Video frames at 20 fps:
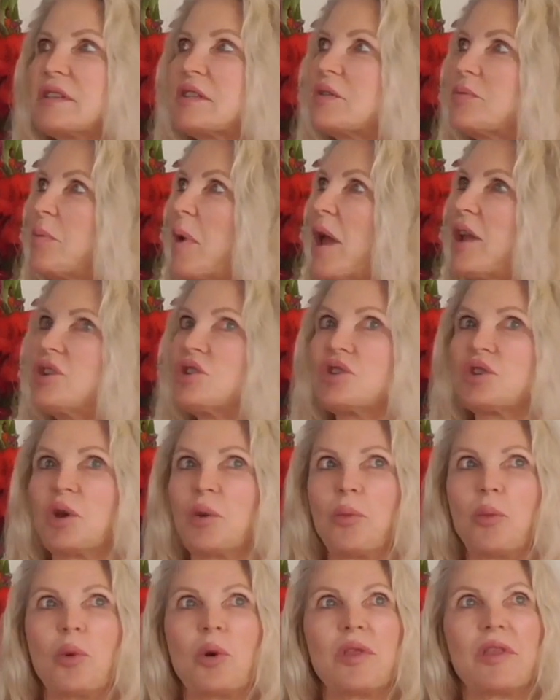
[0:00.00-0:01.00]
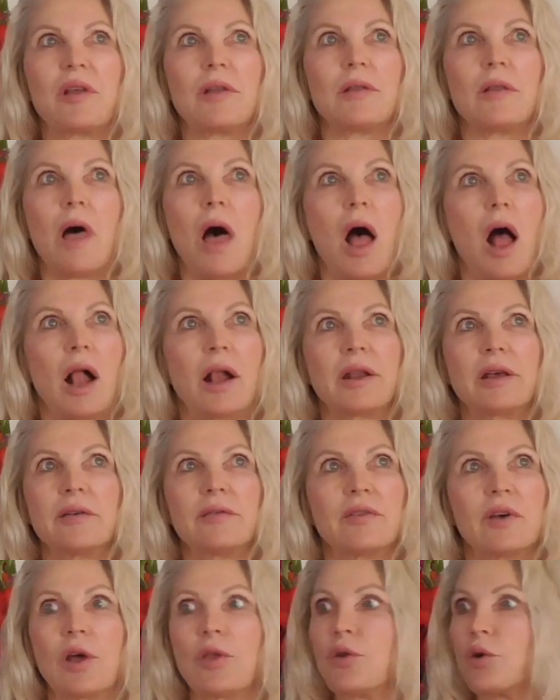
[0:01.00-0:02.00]
this spaceship with a lot
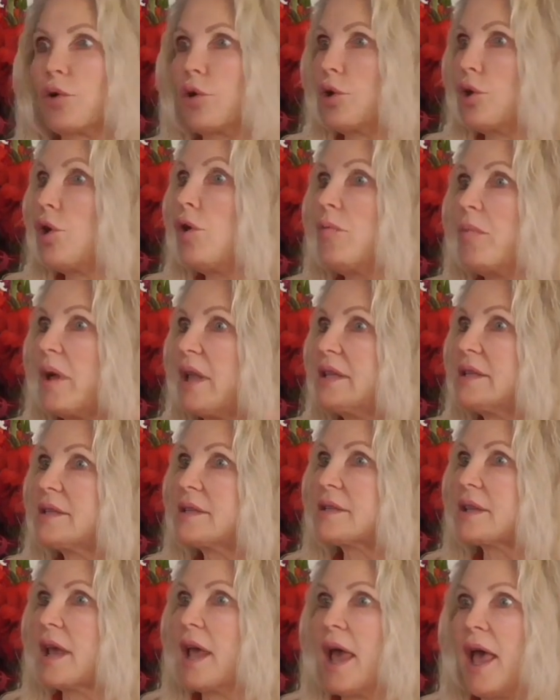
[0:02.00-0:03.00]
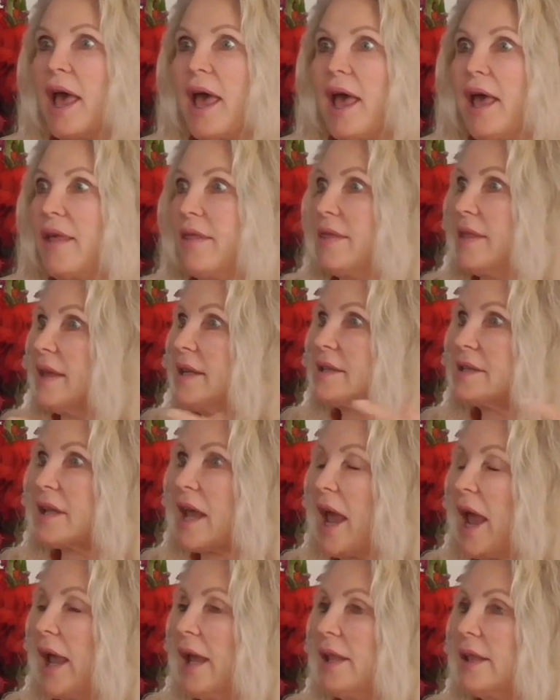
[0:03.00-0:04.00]
of other humans and these
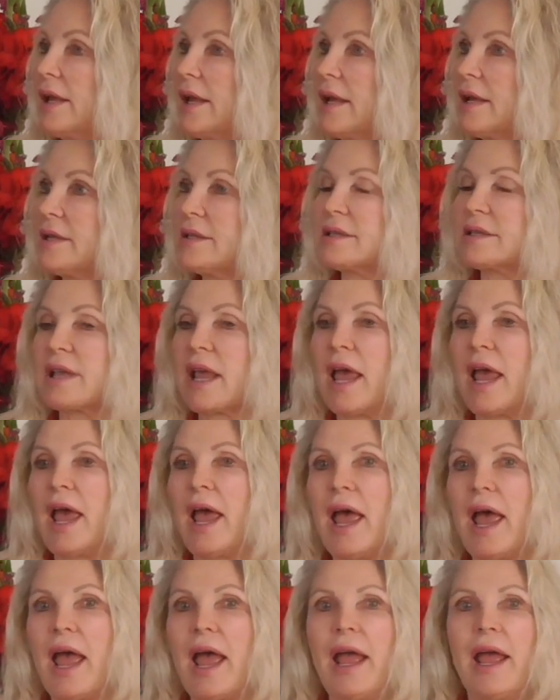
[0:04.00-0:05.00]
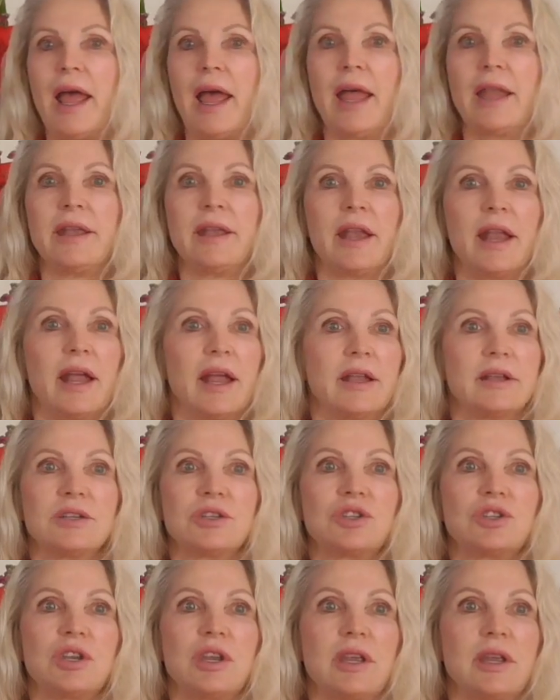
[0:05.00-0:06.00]
aliens. And
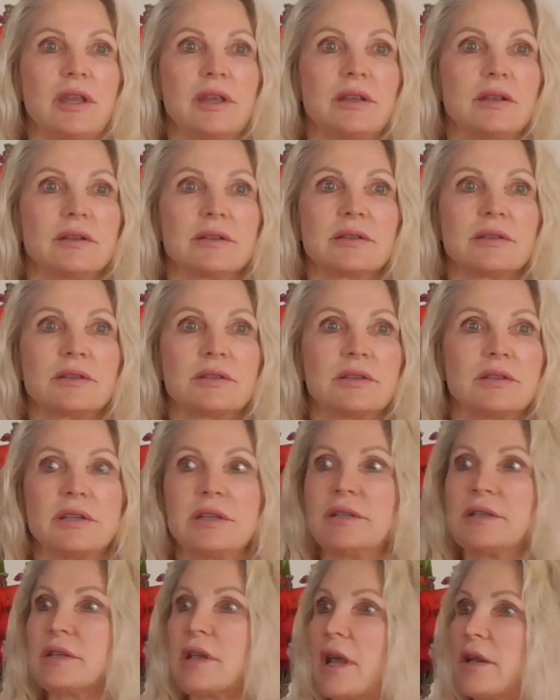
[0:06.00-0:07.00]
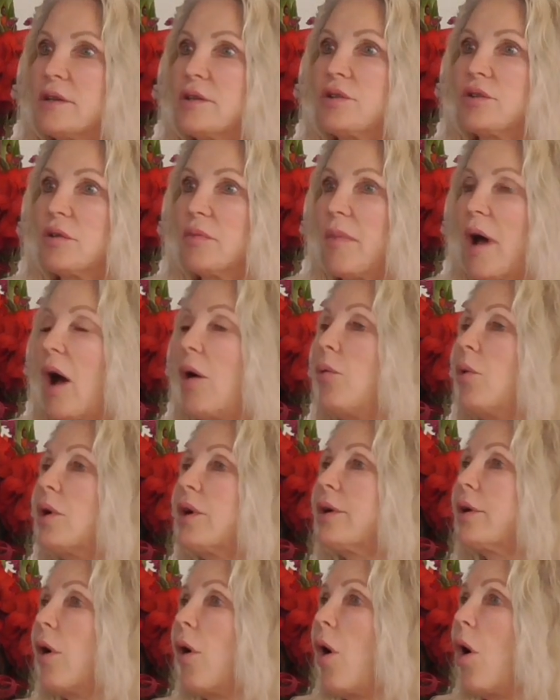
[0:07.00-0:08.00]
she said to them, I
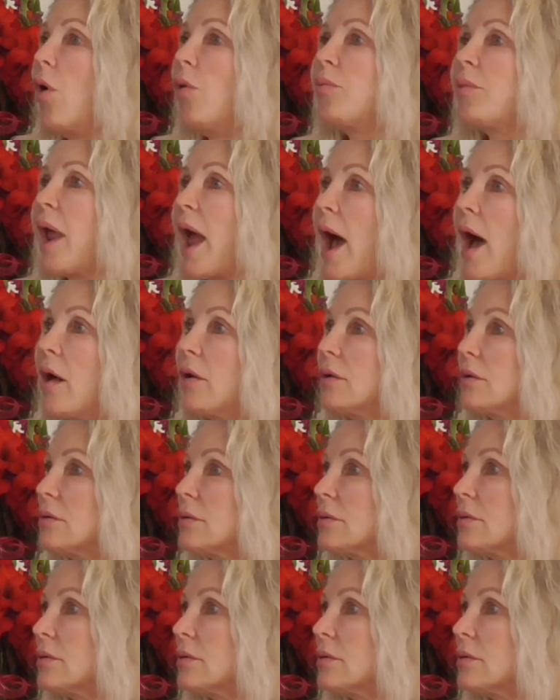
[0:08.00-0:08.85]
want to go home now.